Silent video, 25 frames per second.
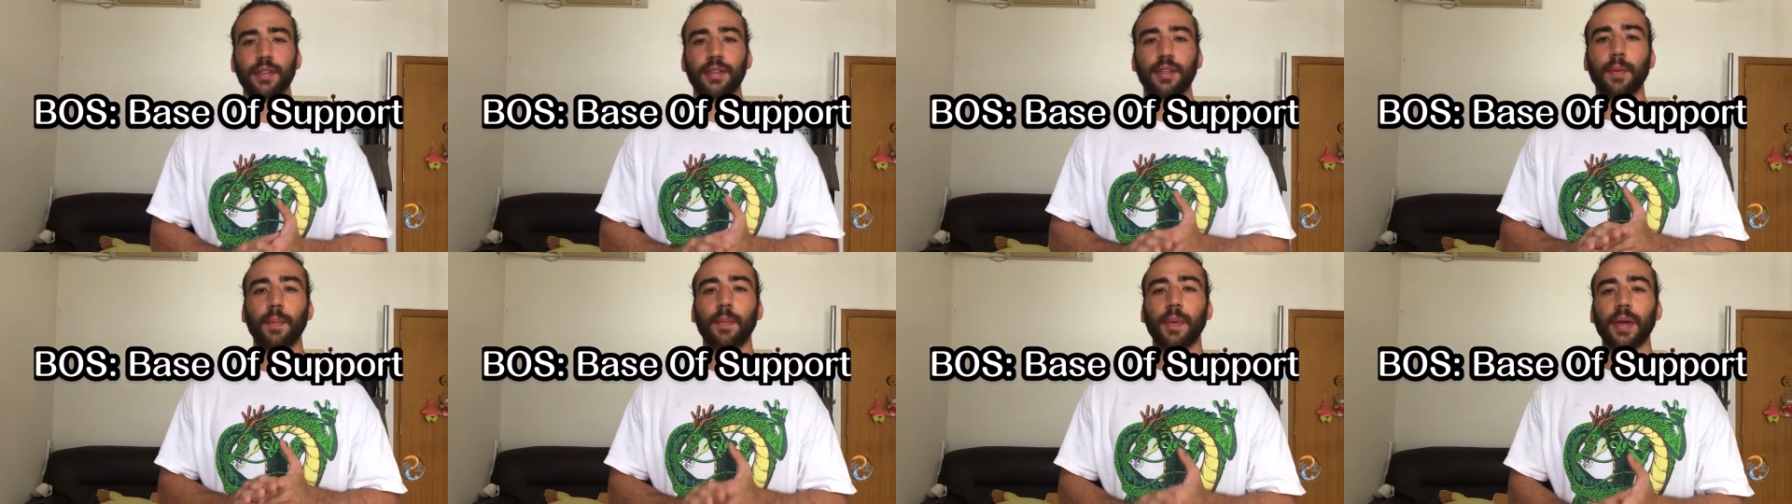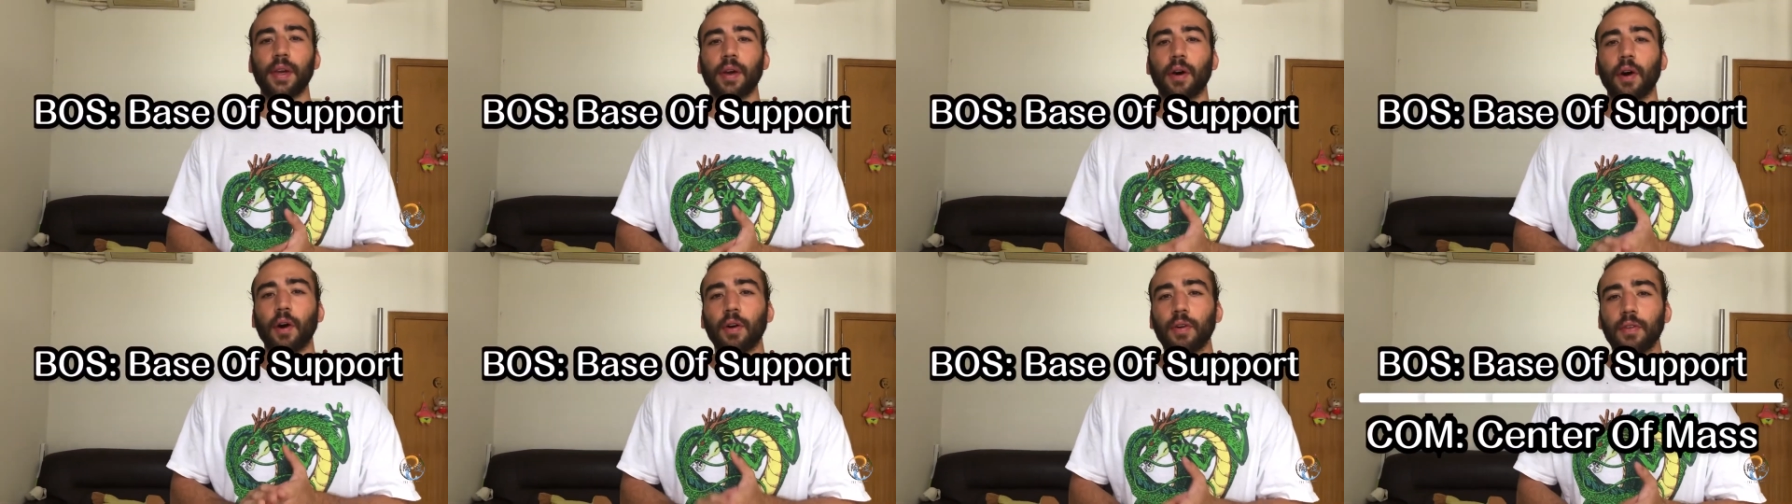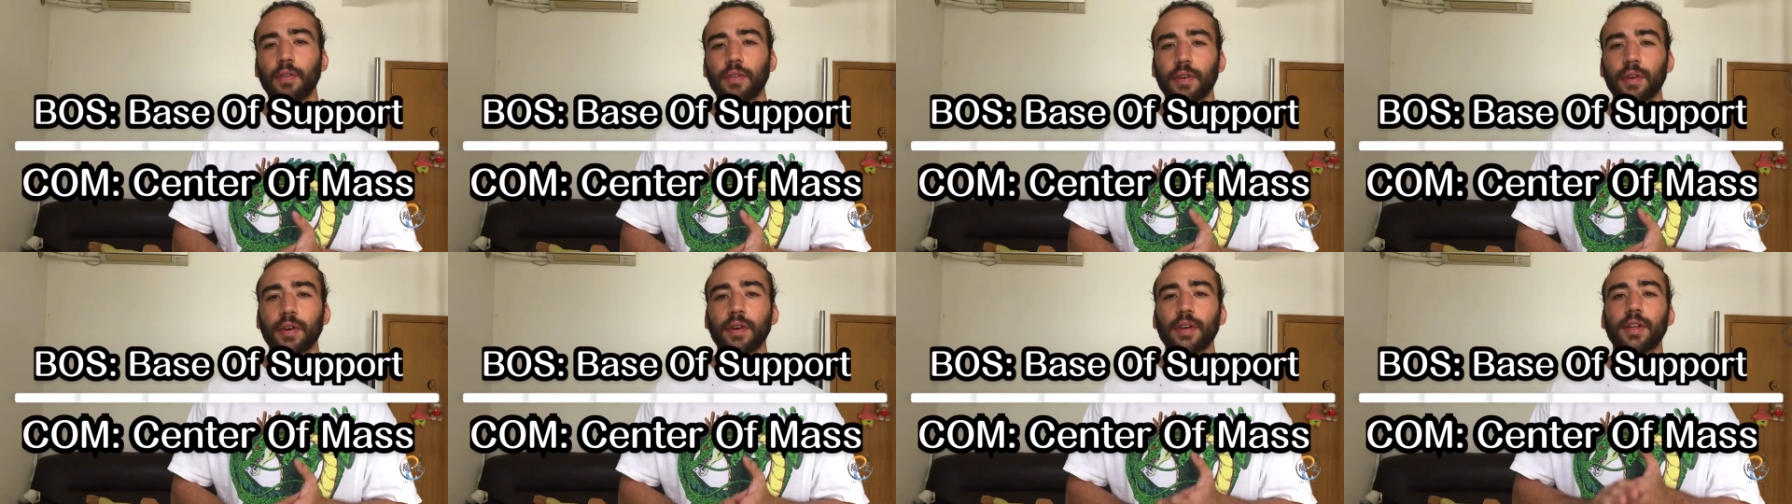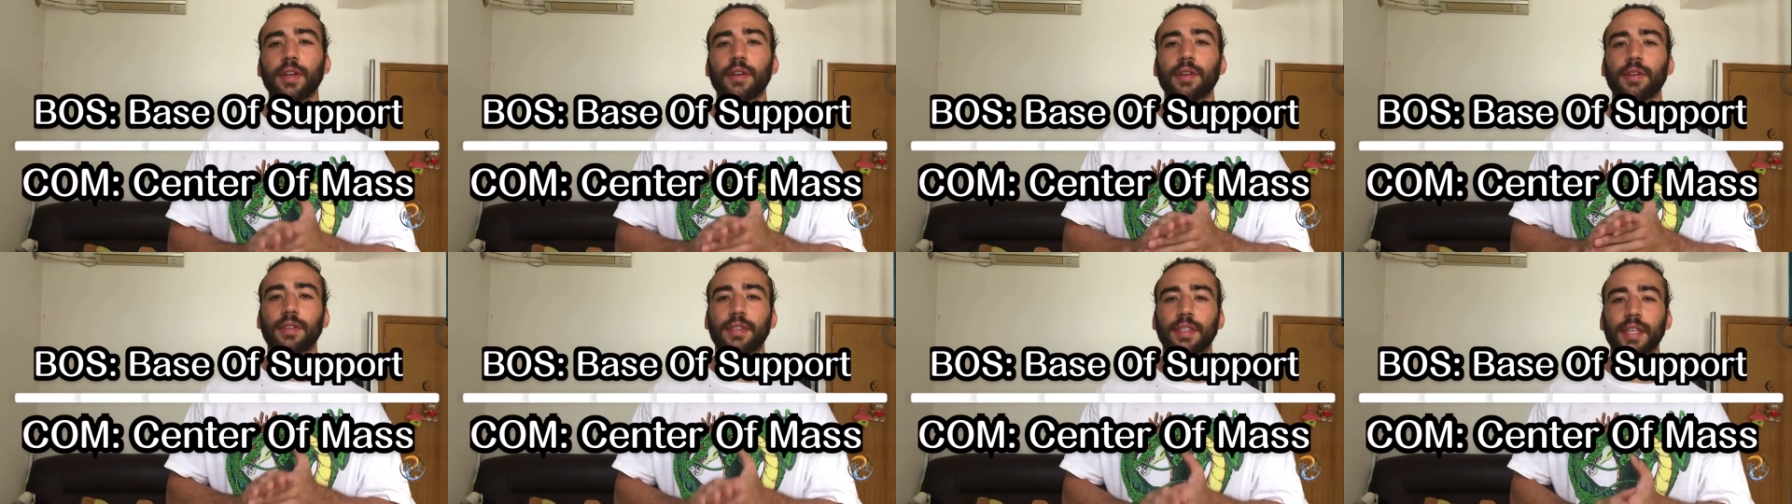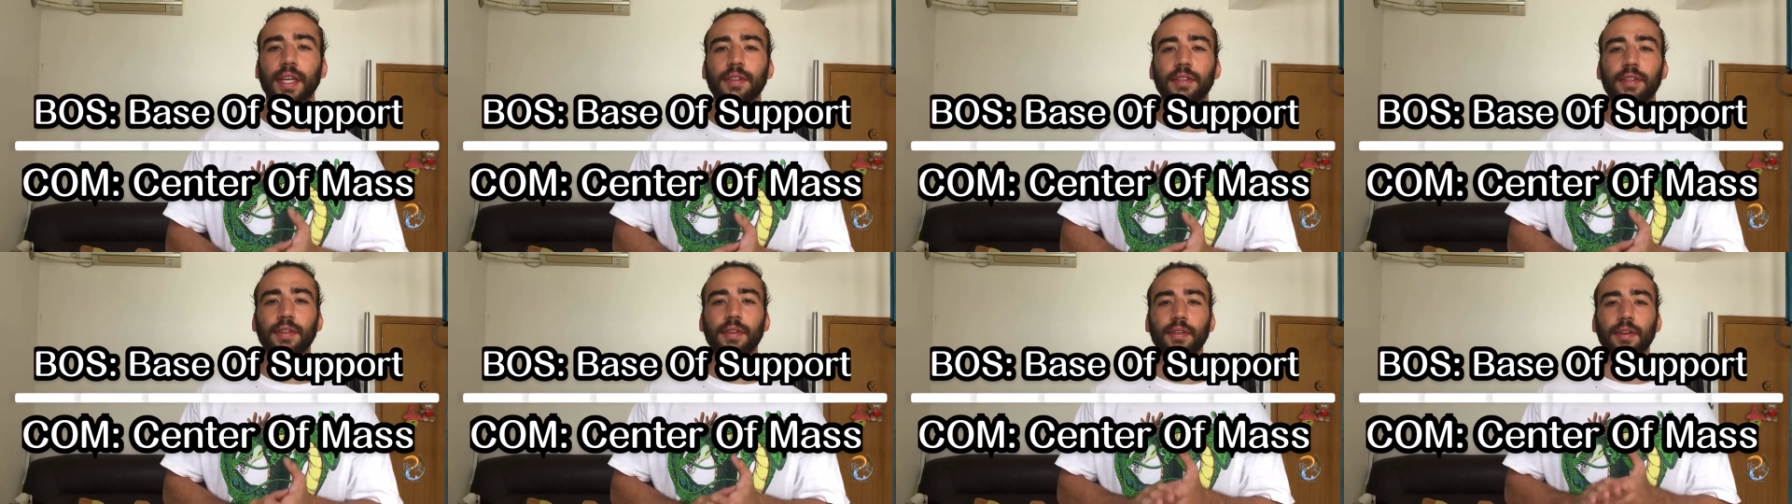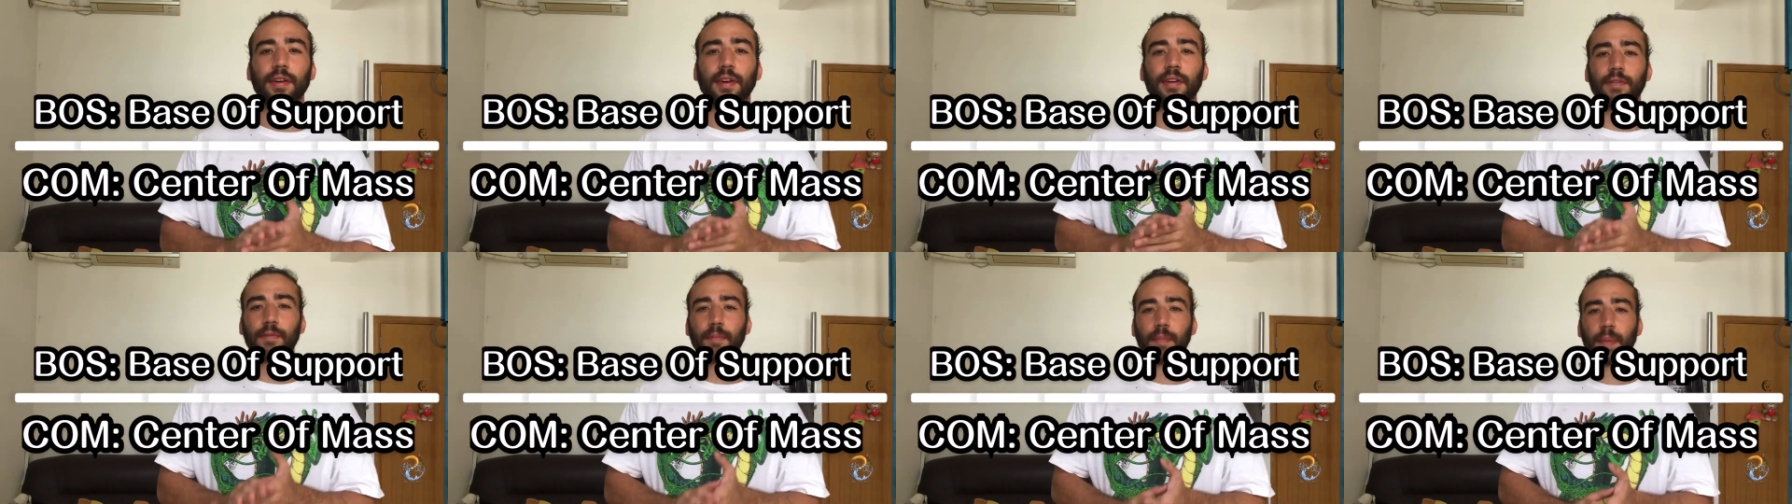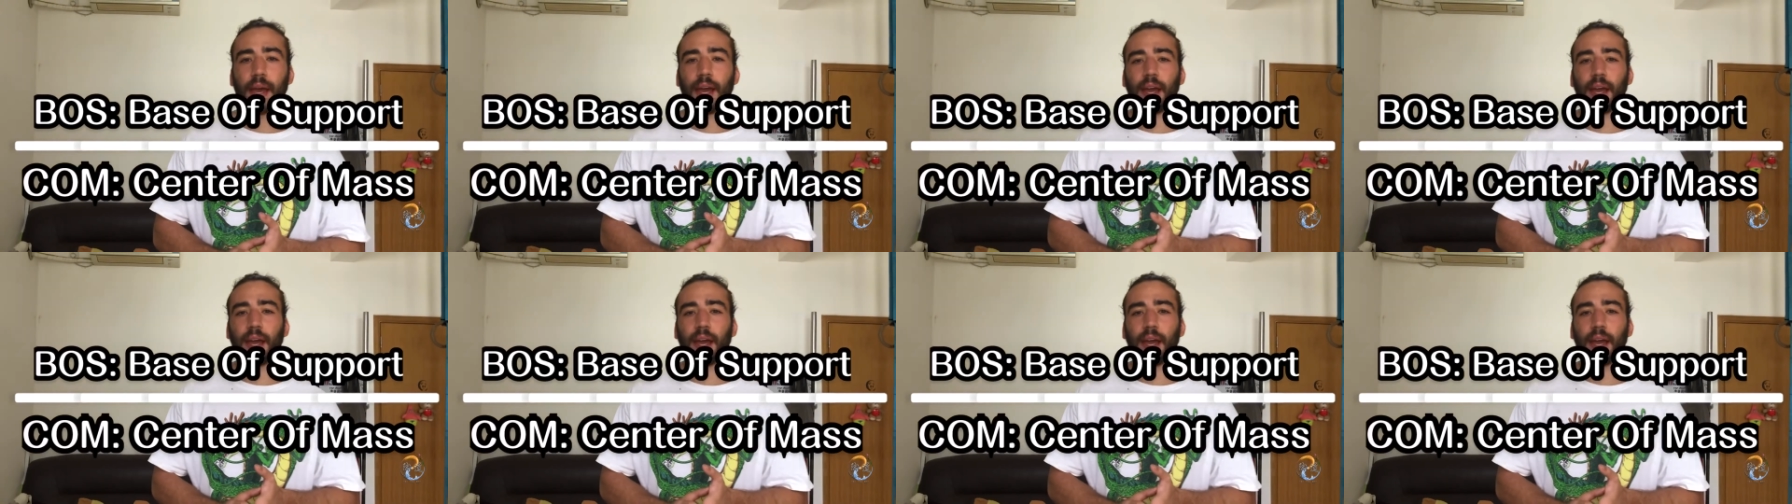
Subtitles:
to be over your center of